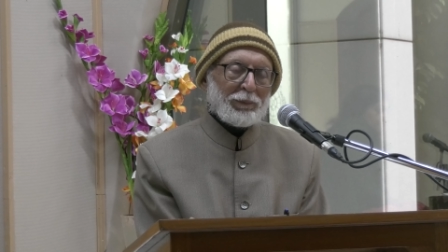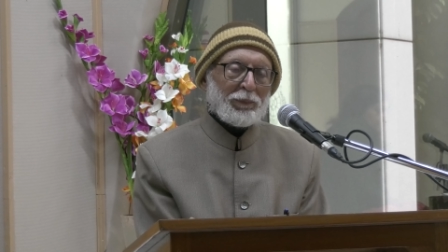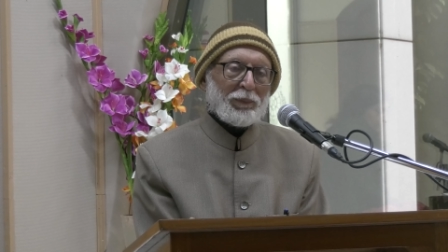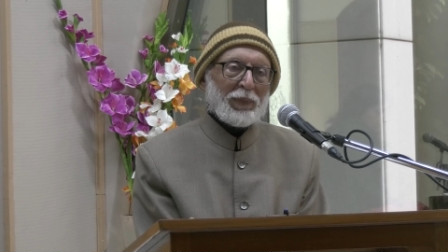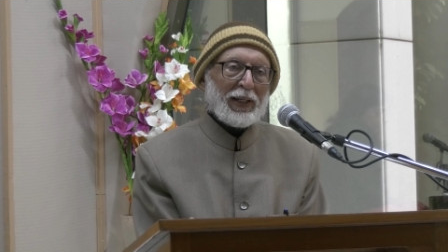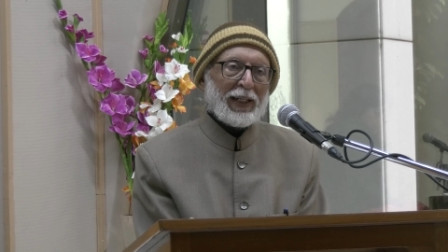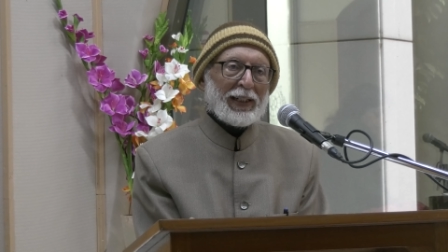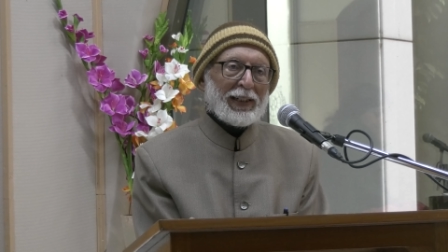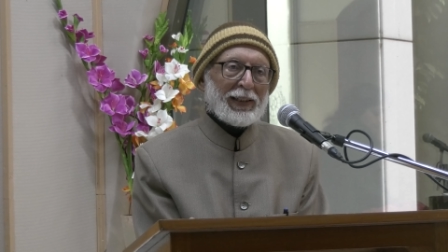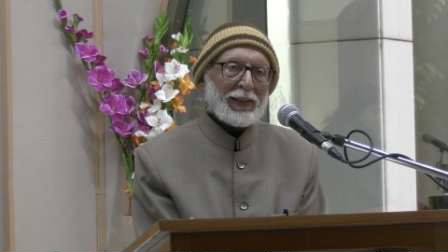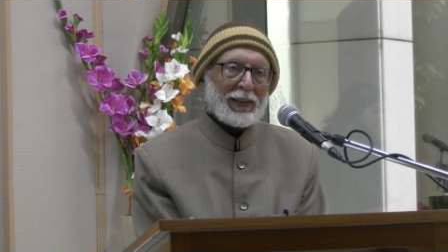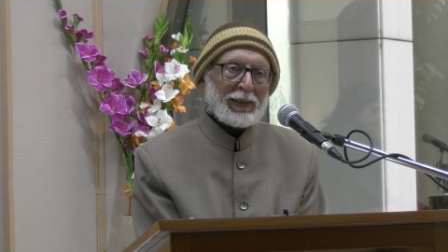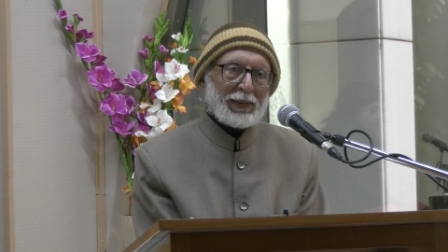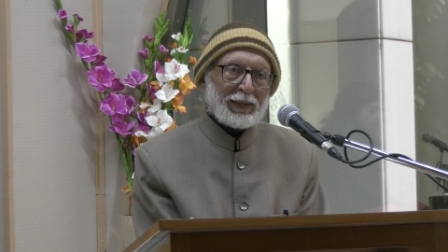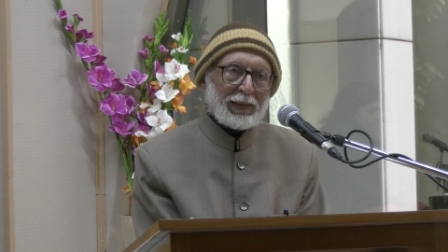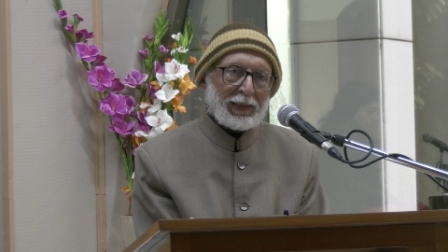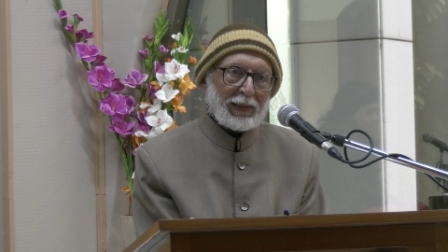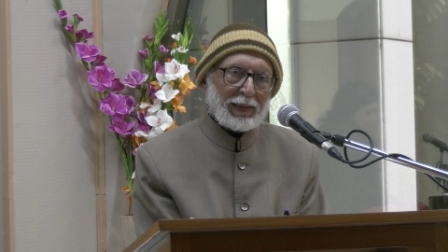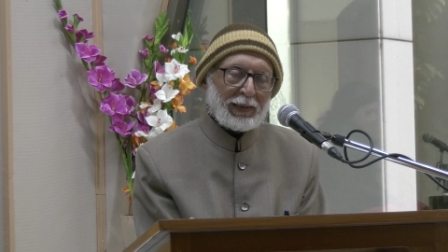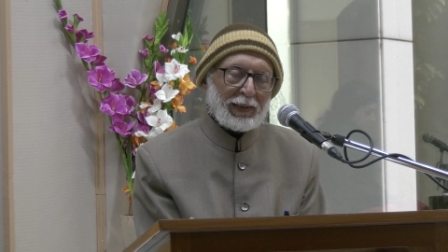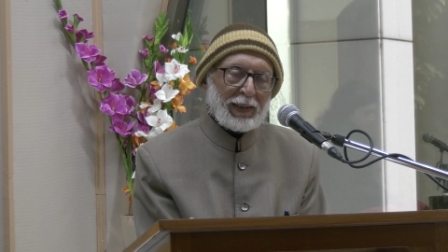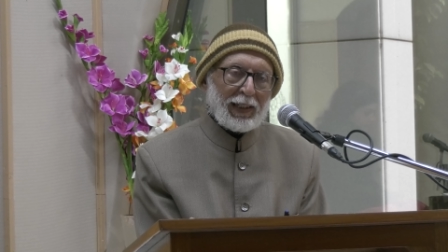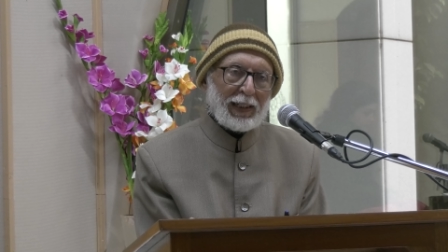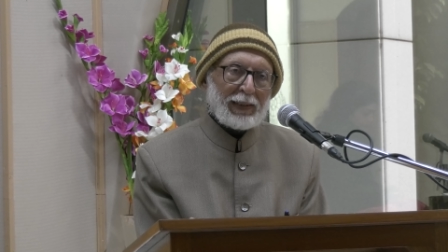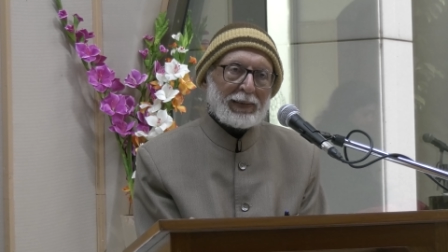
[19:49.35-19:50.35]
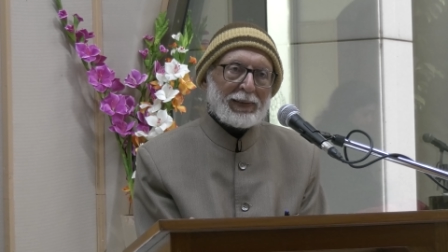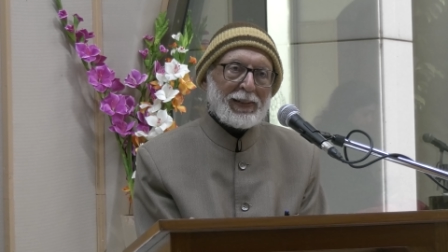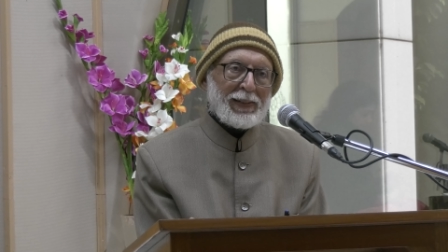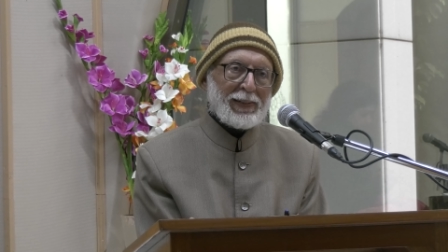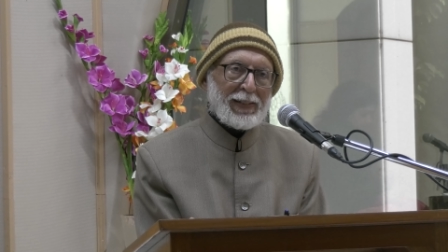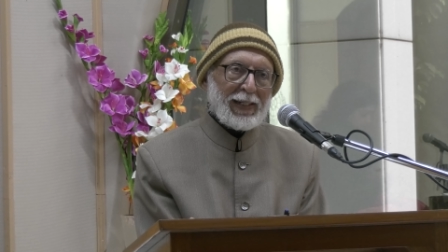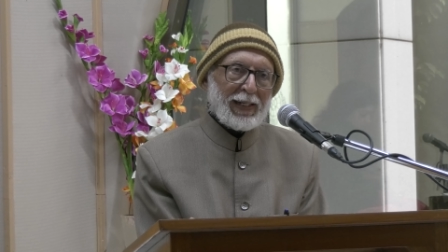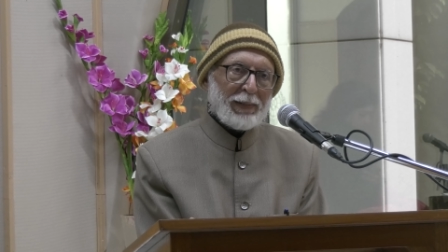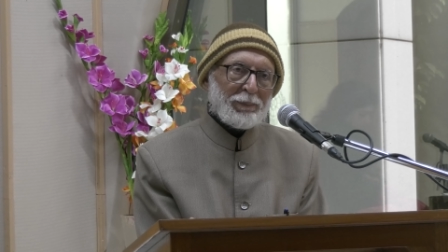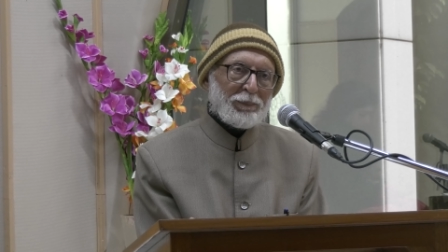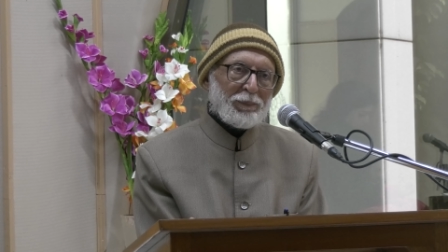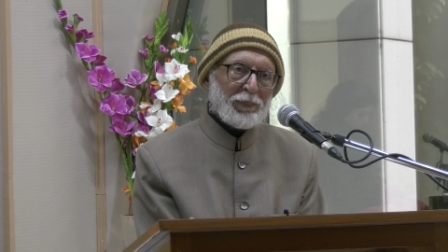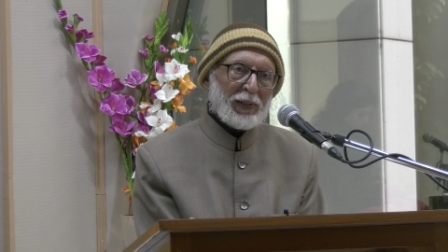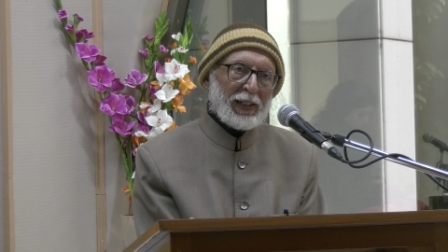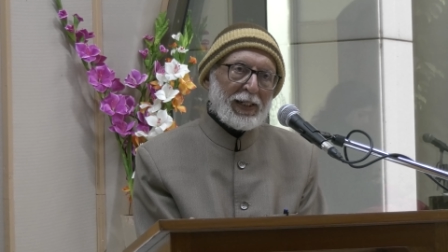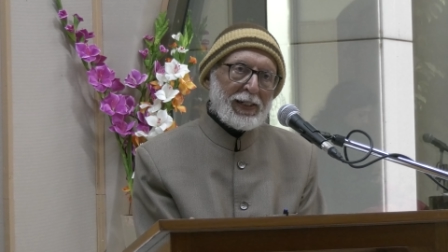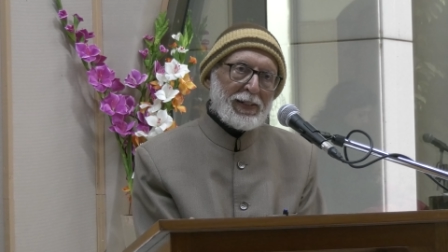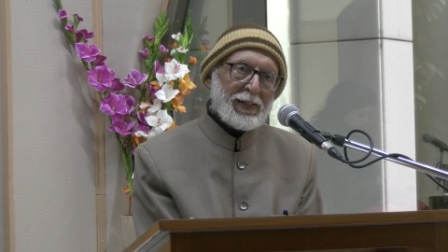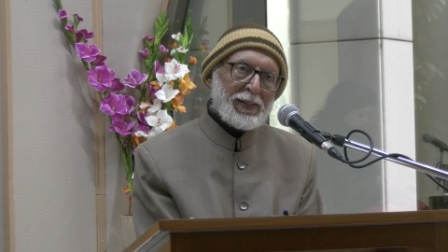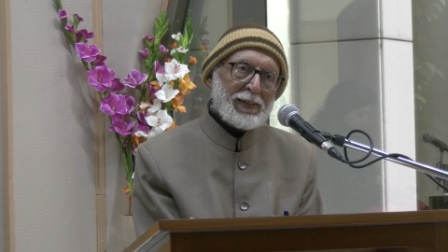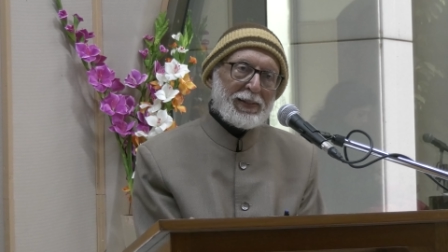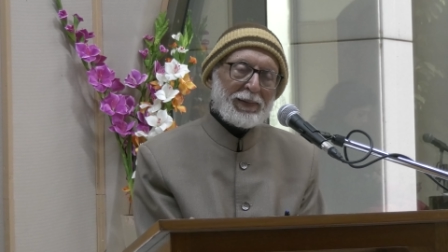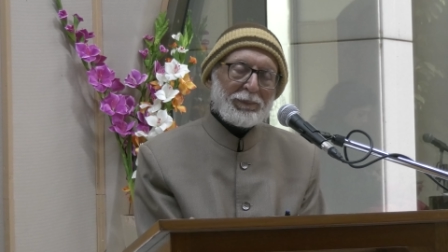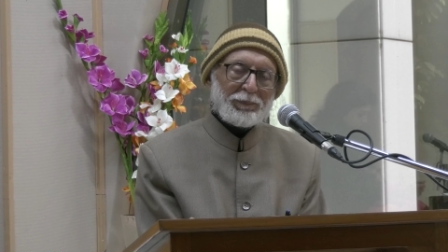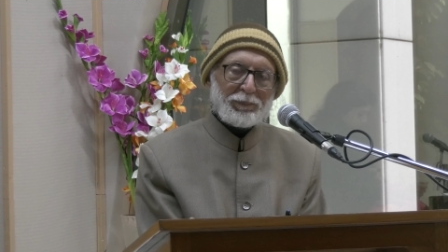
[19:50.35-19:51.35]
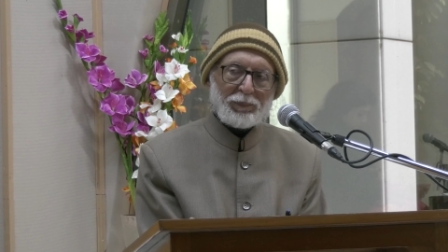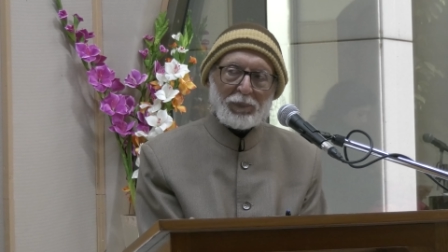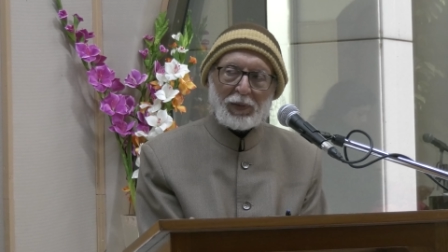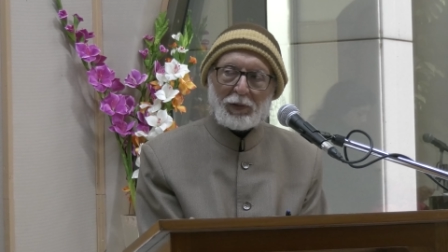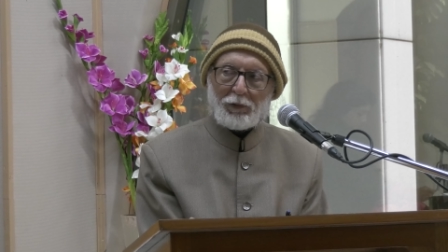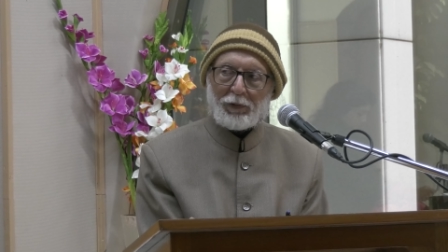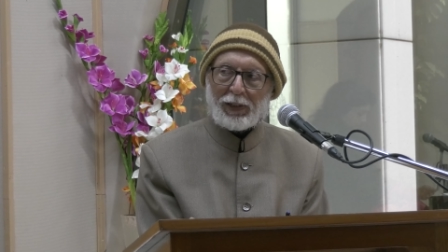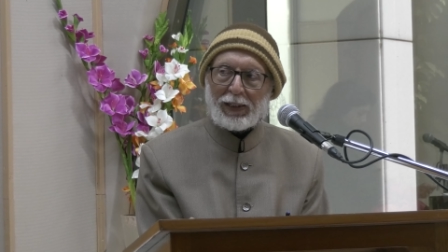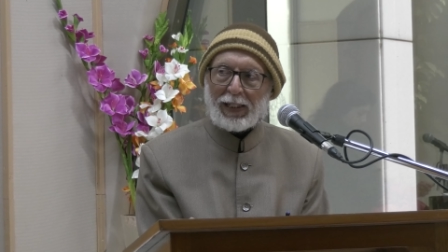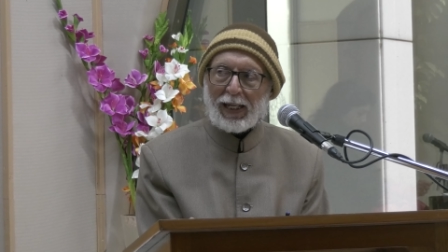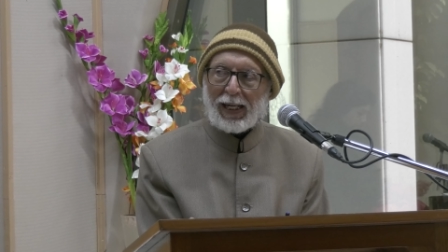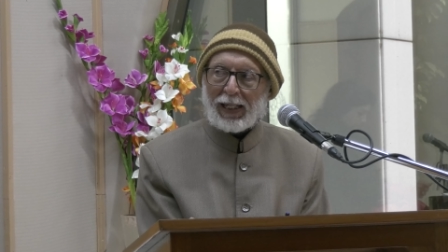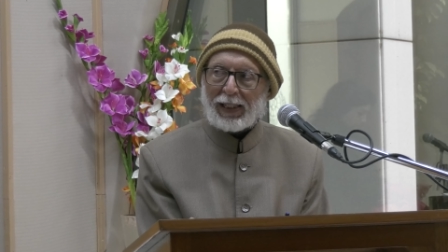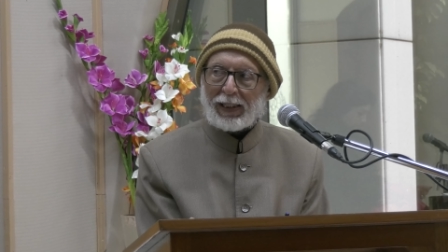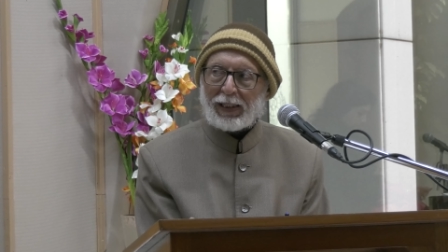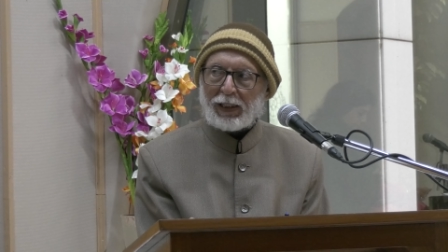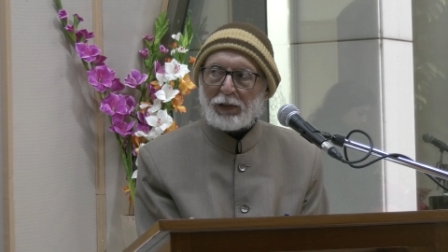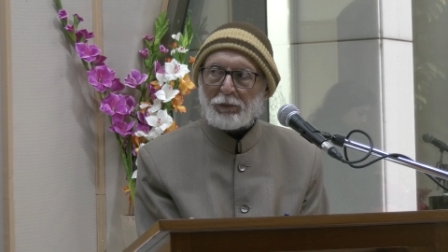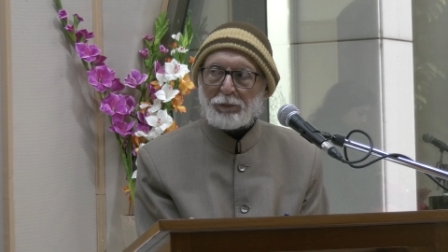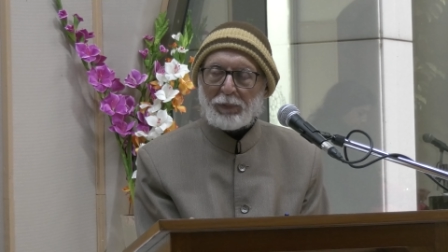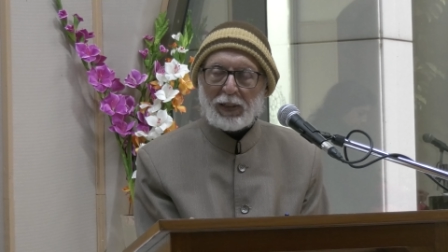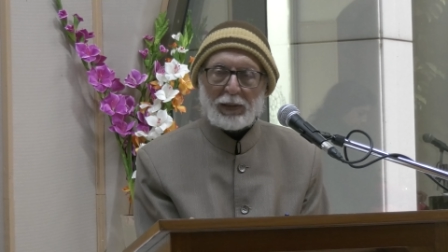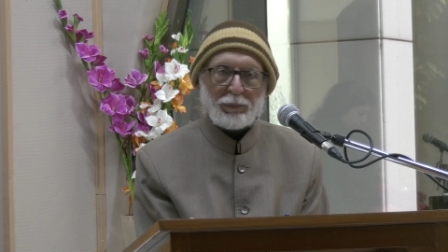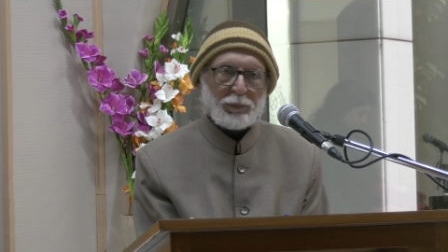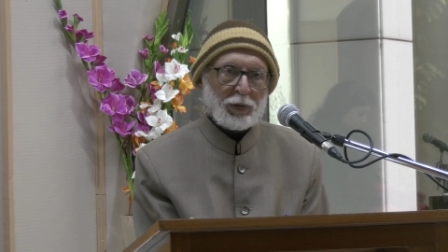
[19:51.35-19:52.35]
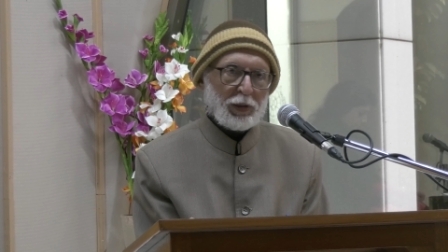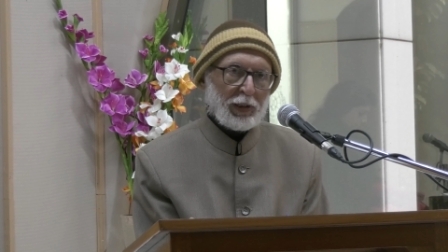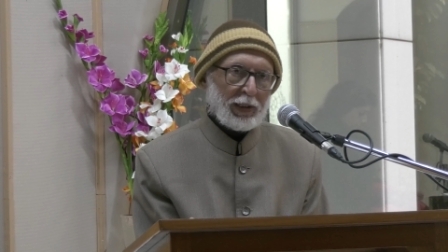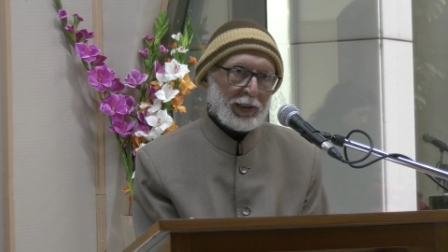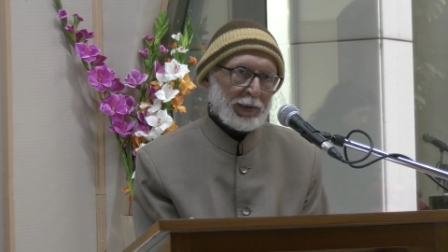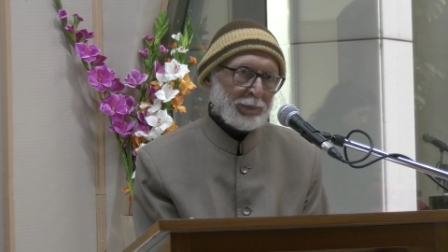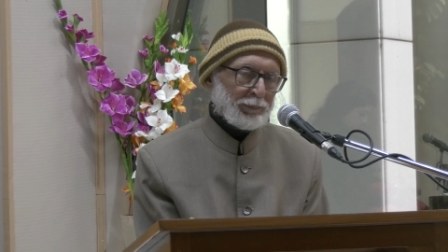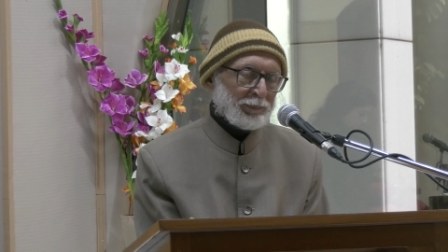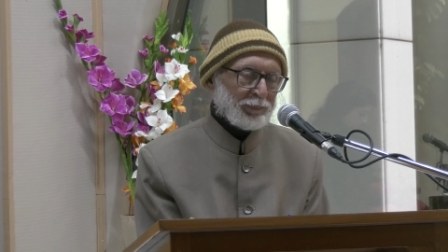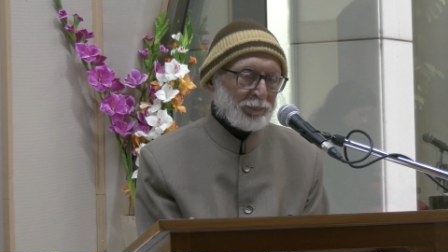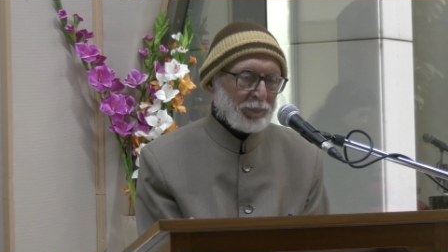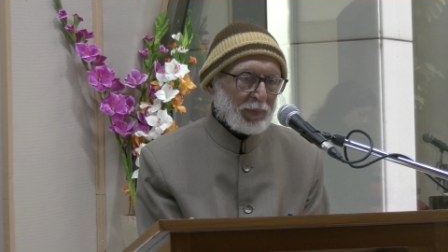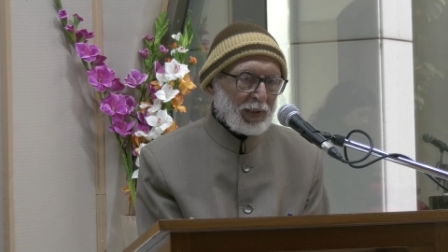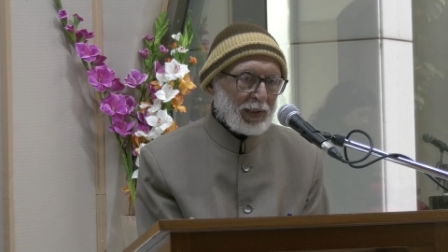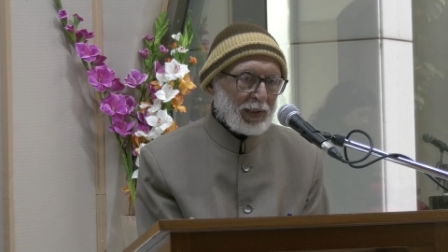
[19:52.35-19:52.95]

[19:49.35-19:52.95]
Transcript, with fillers: buried at the same place when I lay my body.